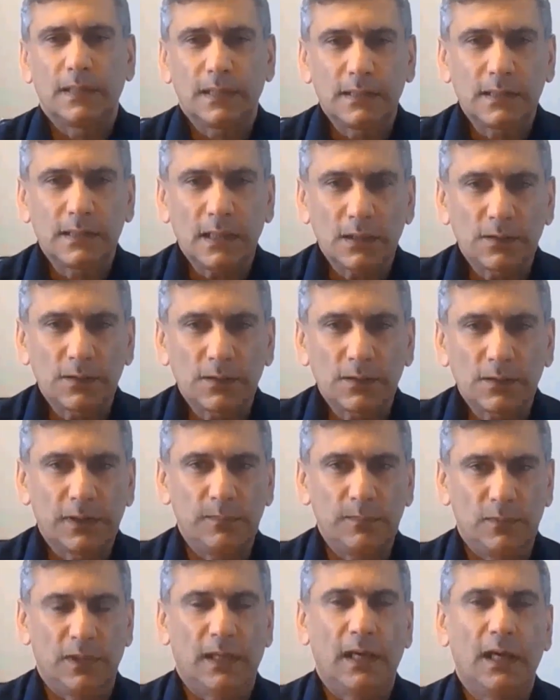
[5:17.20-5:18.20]

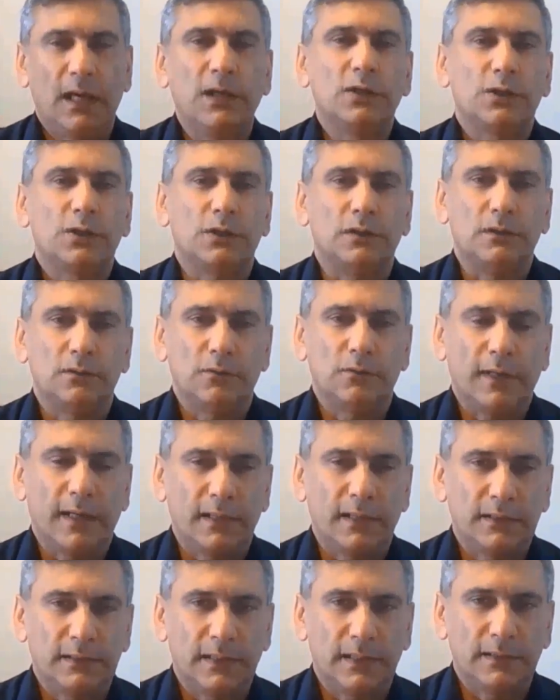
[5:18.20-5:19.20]
successful communication
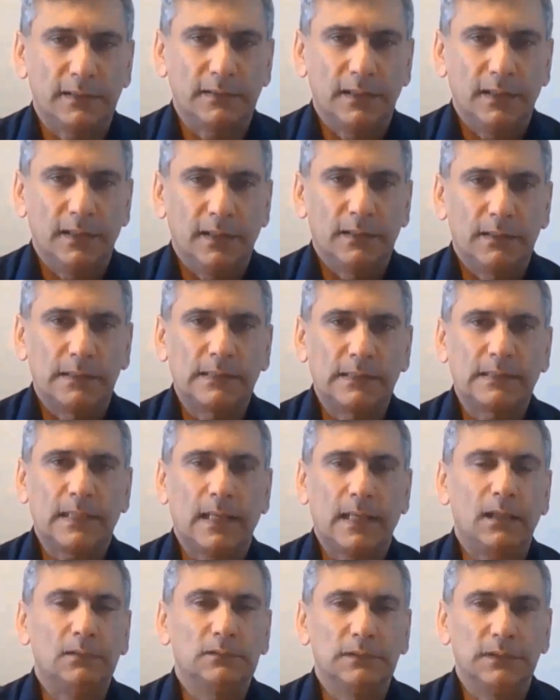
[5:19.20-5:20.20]
rather than
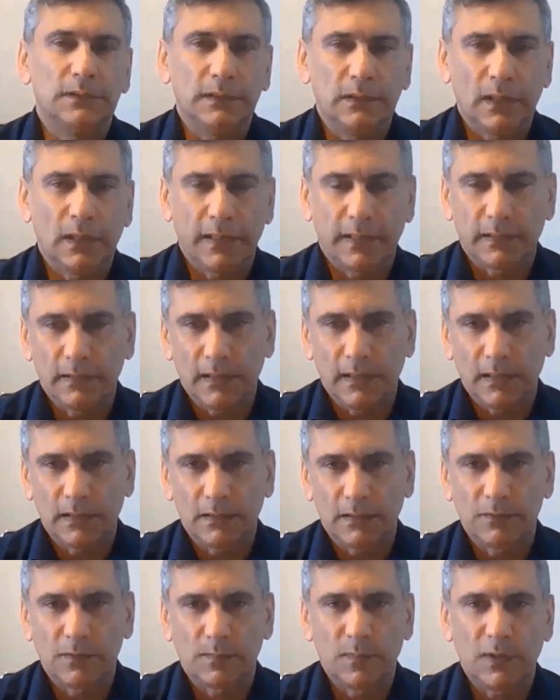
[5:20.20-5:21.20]
sounding like a
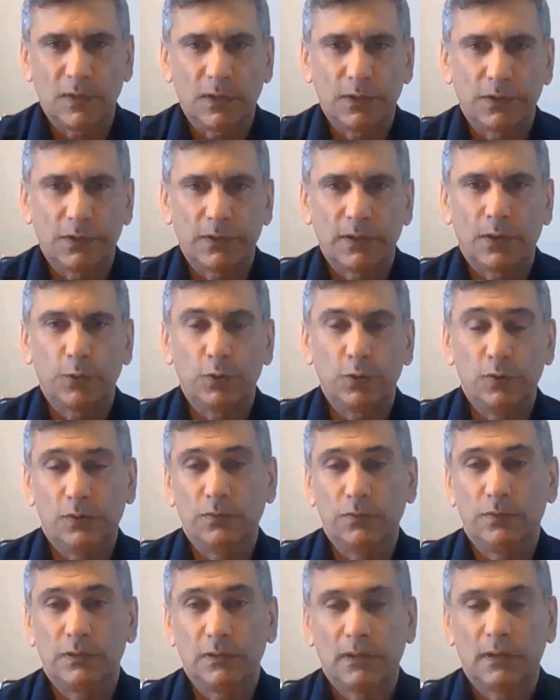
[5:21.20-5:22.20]
native speaker or
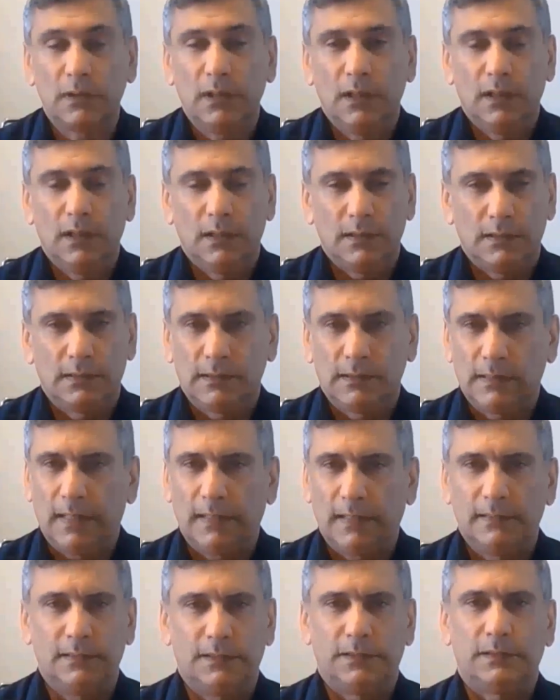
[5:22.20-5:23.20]
using
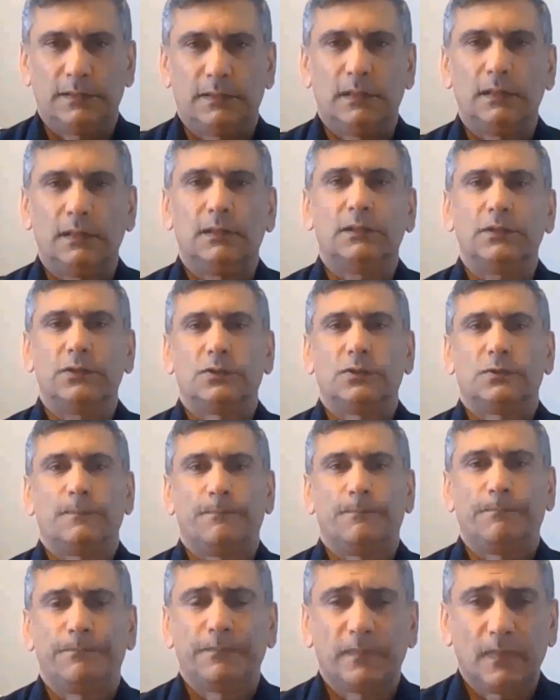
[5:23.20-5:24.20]
standard English.
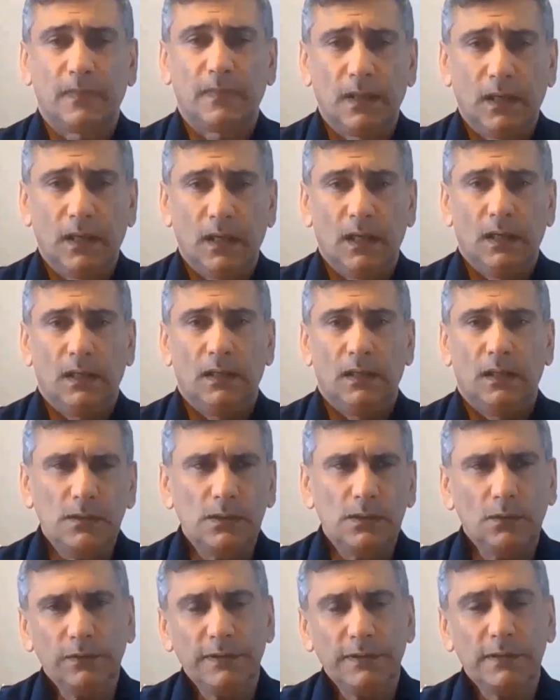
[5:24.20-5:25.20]

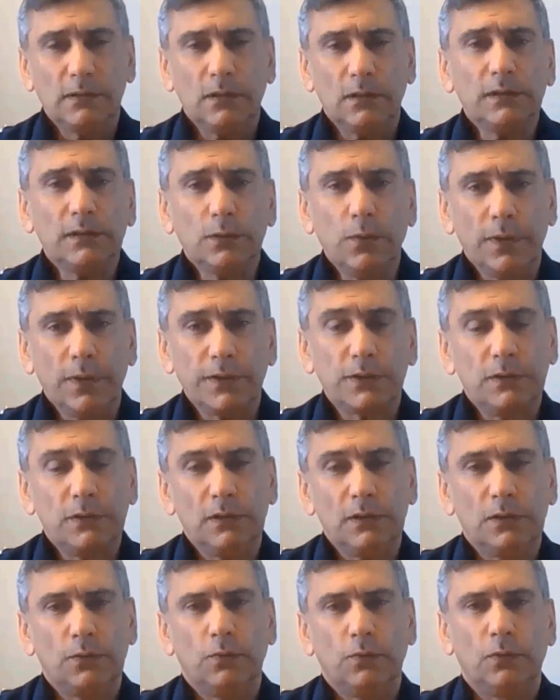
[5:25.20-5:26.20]
So they started
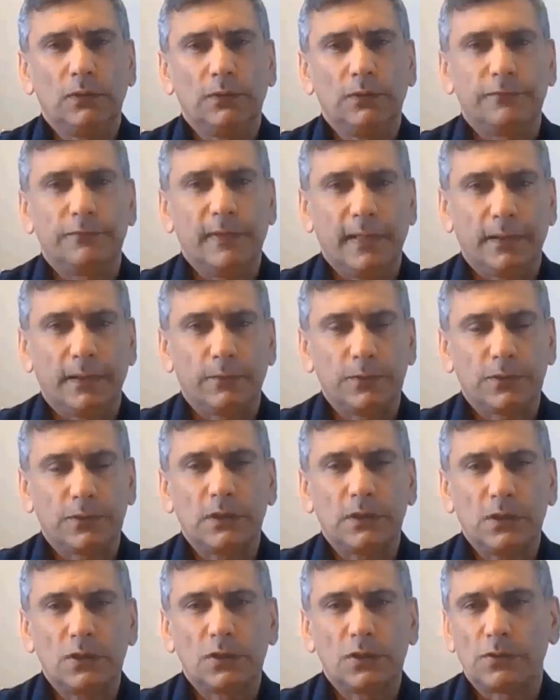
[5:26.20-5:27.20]
questioning the role of
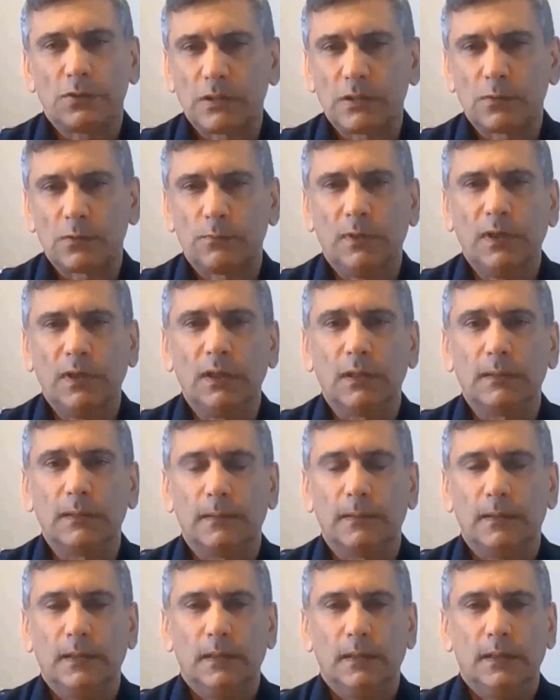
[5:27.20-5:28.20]
language teachers as
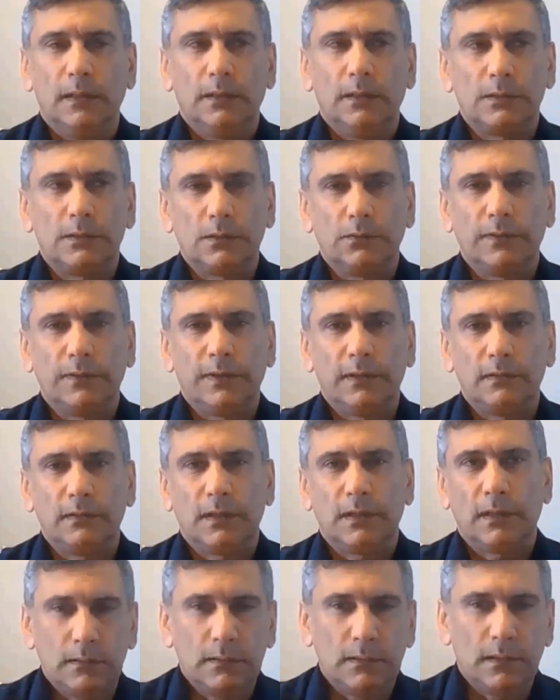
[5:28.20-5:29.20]
well. So
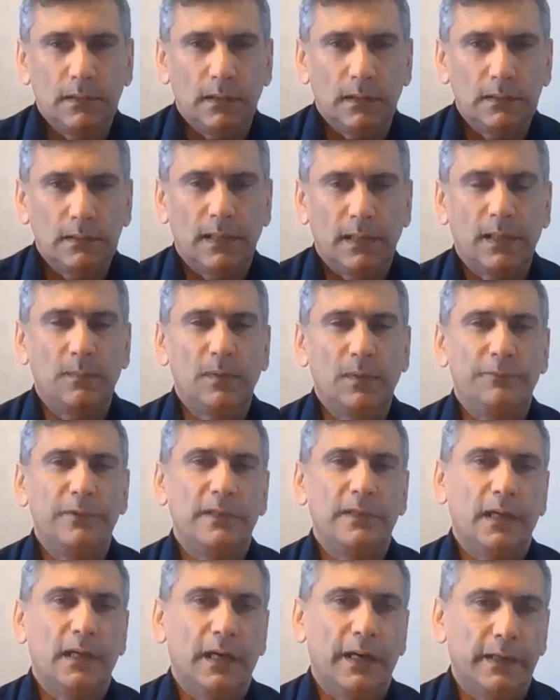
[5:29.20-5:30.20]
they come
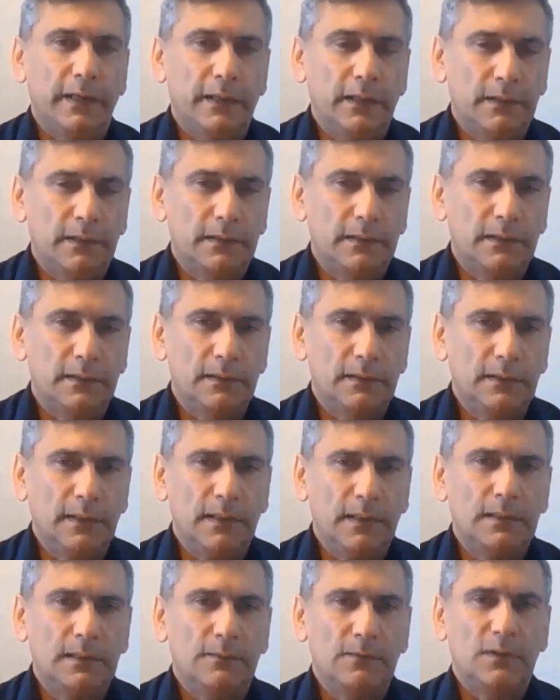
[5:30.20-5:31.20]
up with the idea that
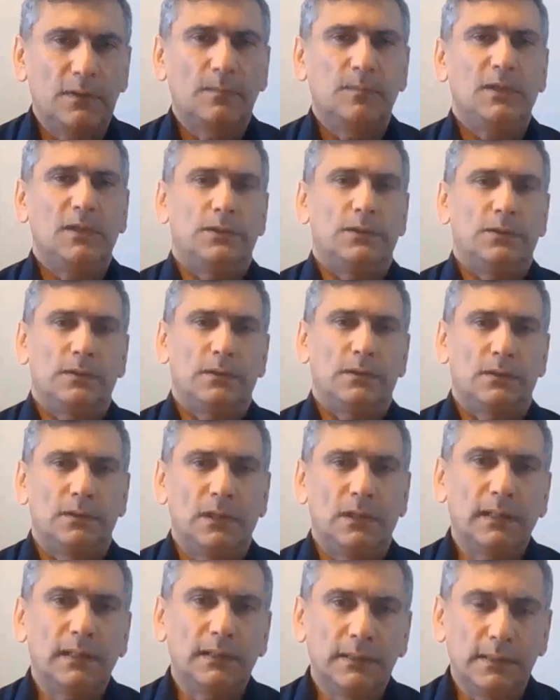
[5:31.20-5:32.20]
native speakers are
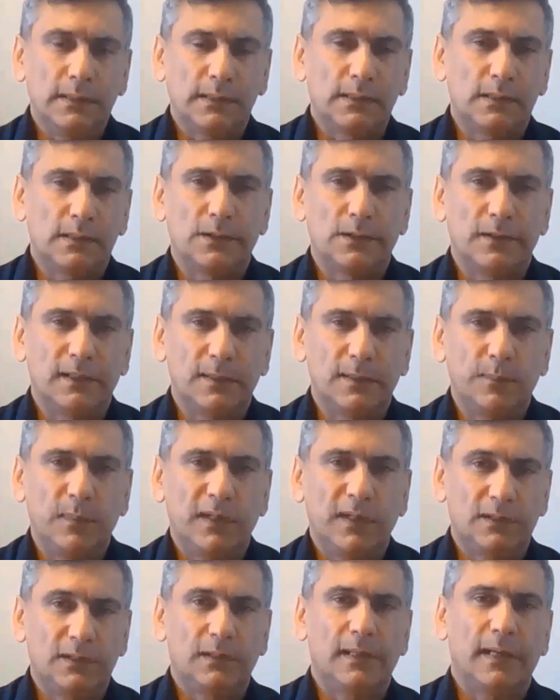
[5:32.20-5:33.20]
not necessarily
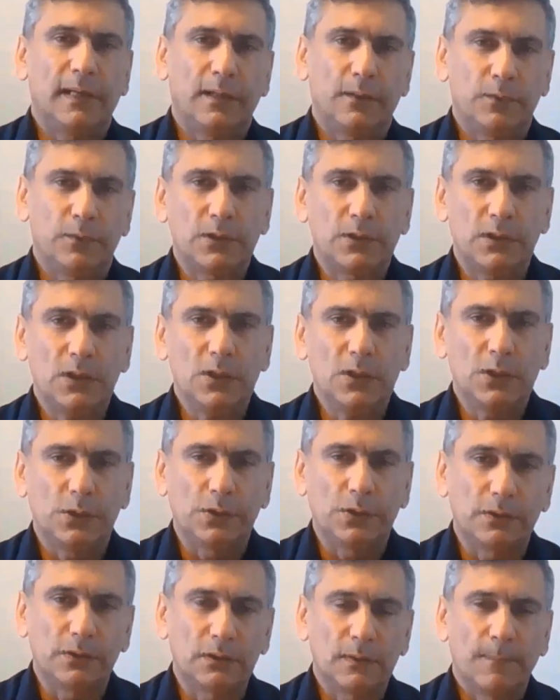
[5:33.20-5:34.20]
better language
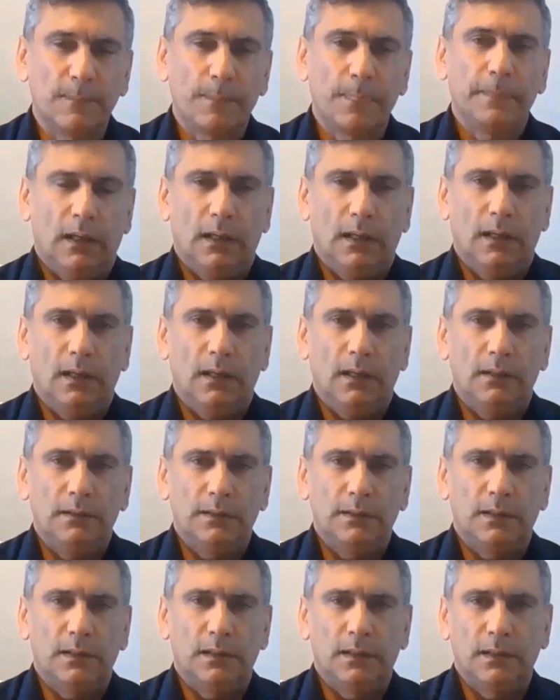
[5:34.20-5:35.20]
teachers,
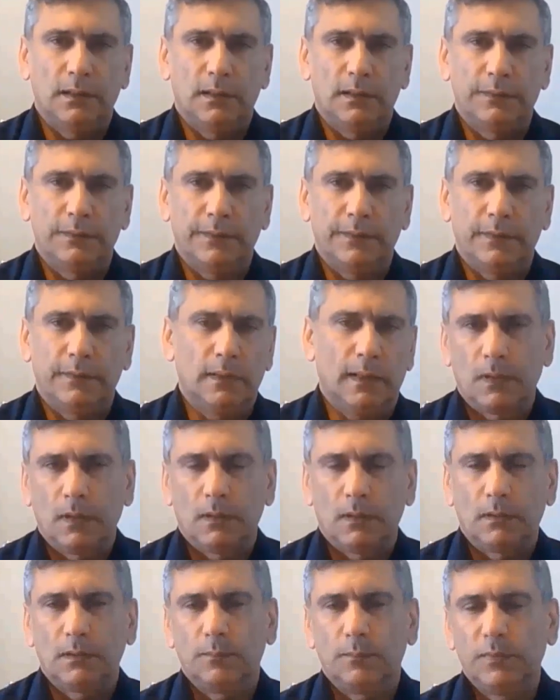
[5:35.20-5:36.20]
and
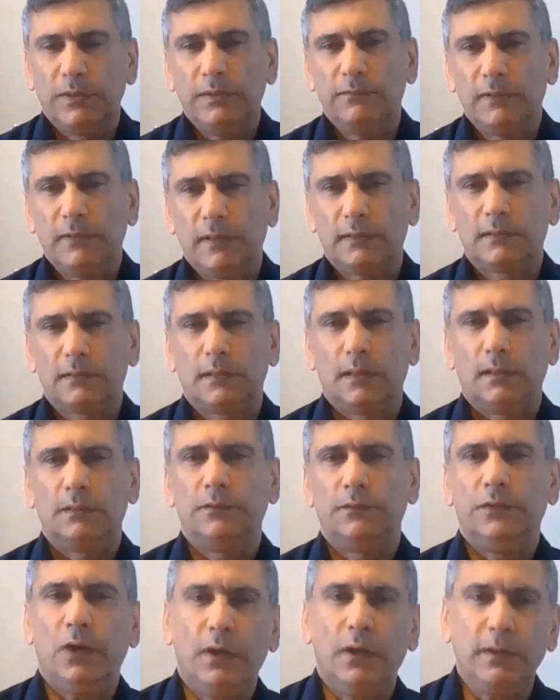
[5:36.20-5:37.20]
they believe that
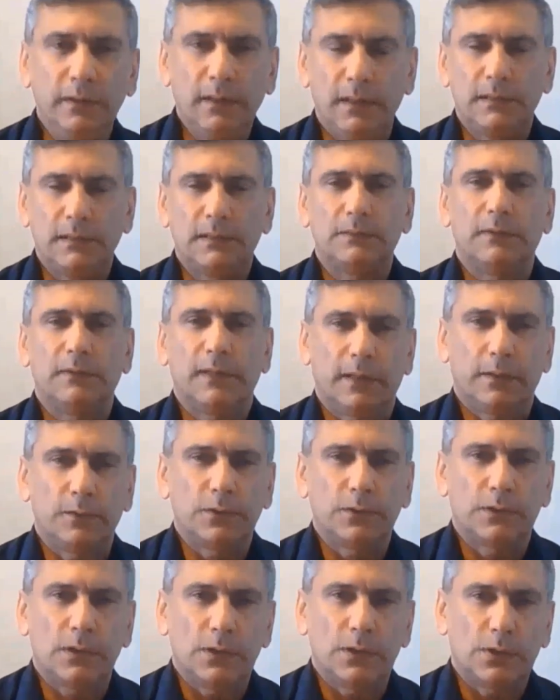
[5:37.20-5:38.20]
non-native
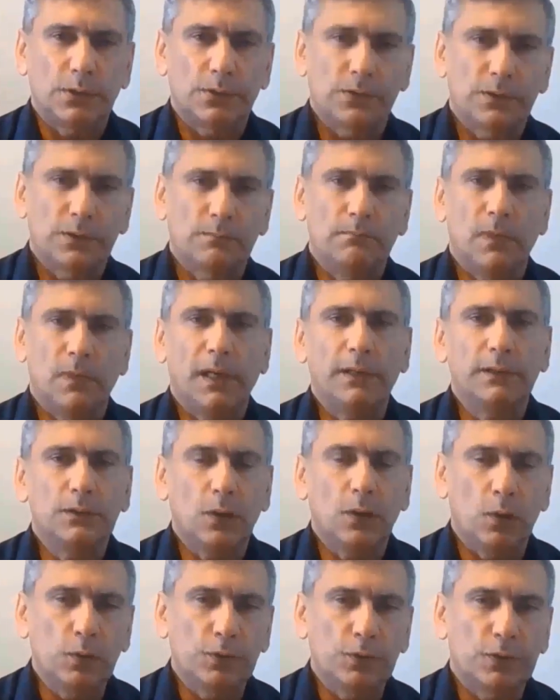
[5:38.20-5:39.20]
language teachers
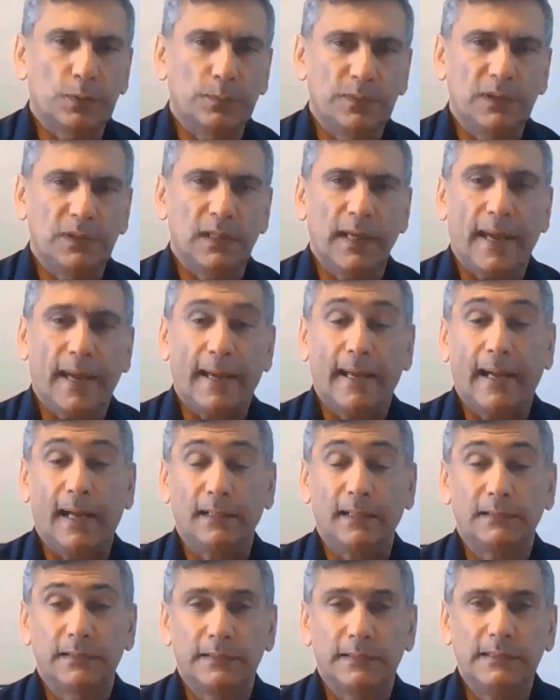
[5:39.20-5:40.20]
might also be
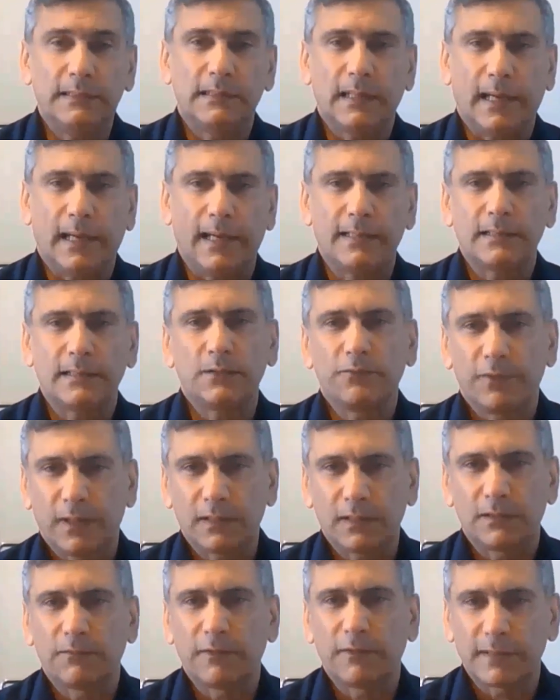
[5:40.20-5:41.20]
at least as
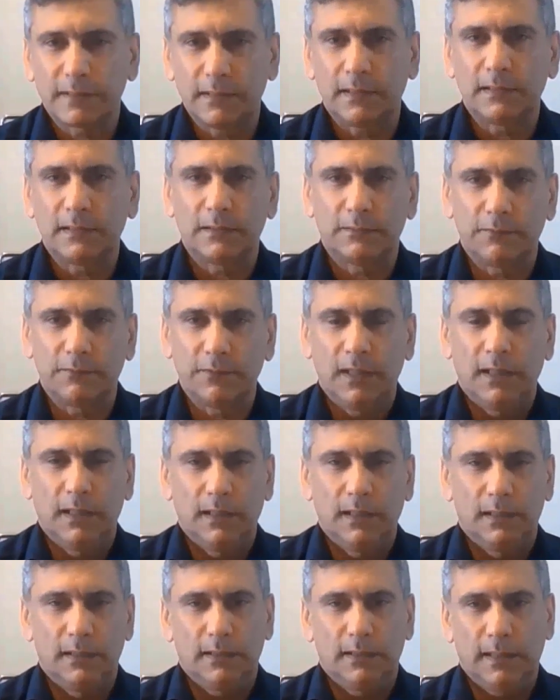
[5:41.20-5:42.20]
effective as native
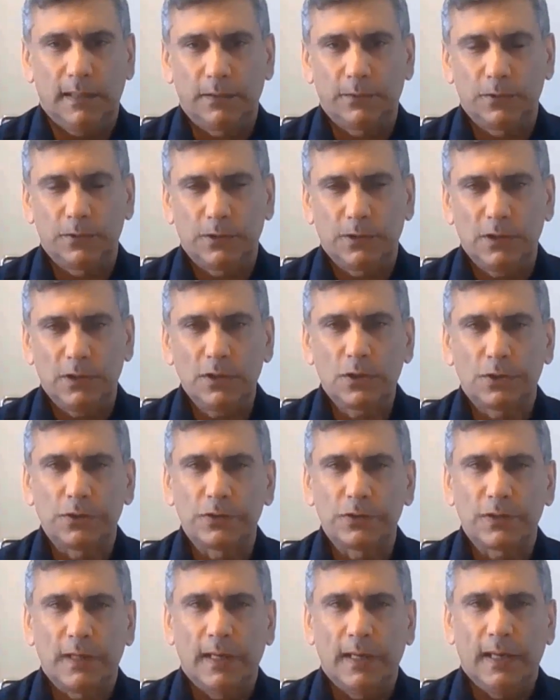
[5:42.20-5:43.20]
language
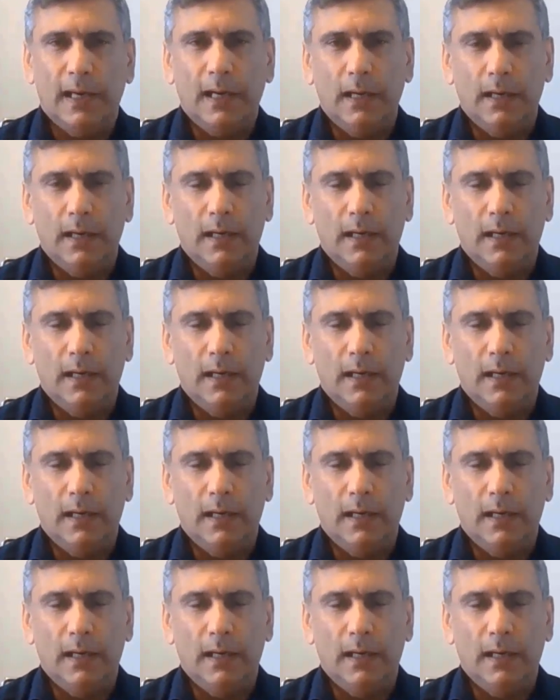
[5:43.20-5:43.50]
teachers.